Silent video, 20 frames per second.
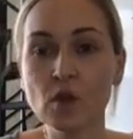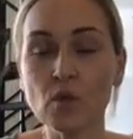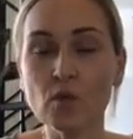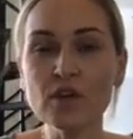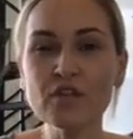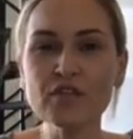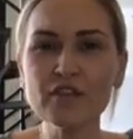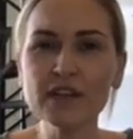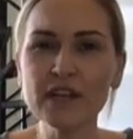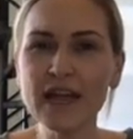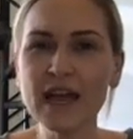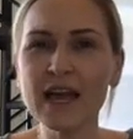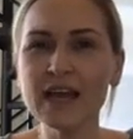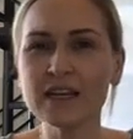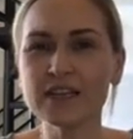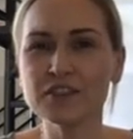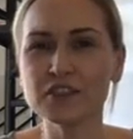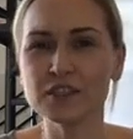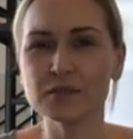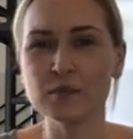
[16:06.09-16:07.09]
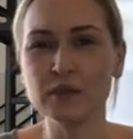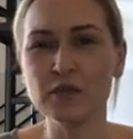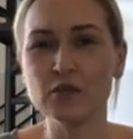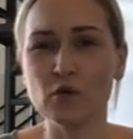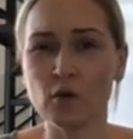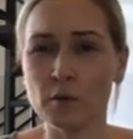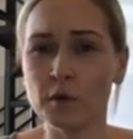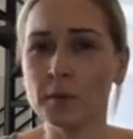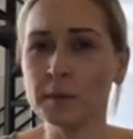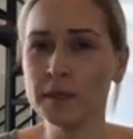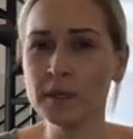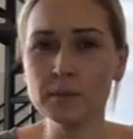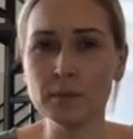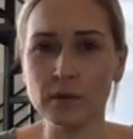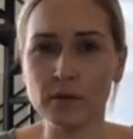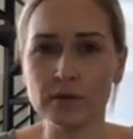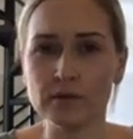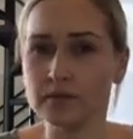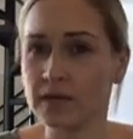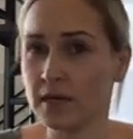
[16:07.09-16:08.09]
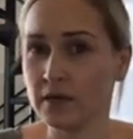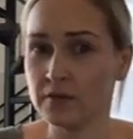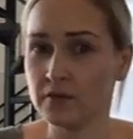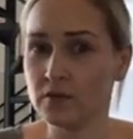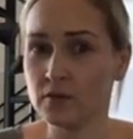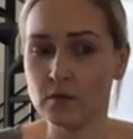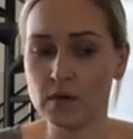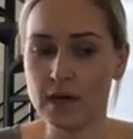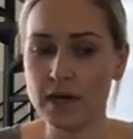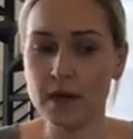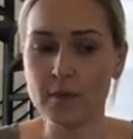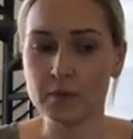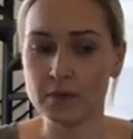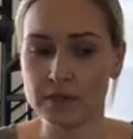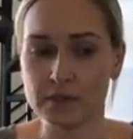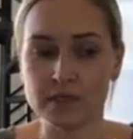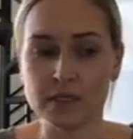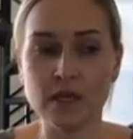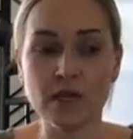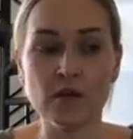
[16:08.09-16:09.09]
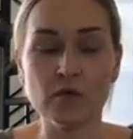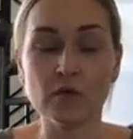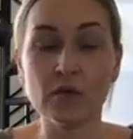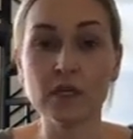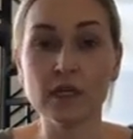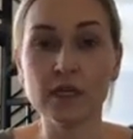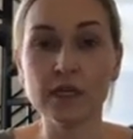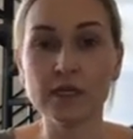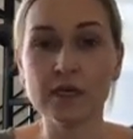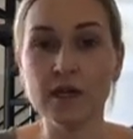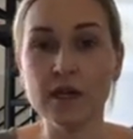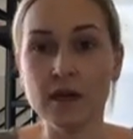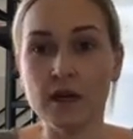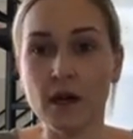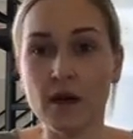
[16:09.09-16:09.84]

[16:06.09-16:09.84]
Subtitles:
We forget how to just be normal people. I don't know what happens. We're like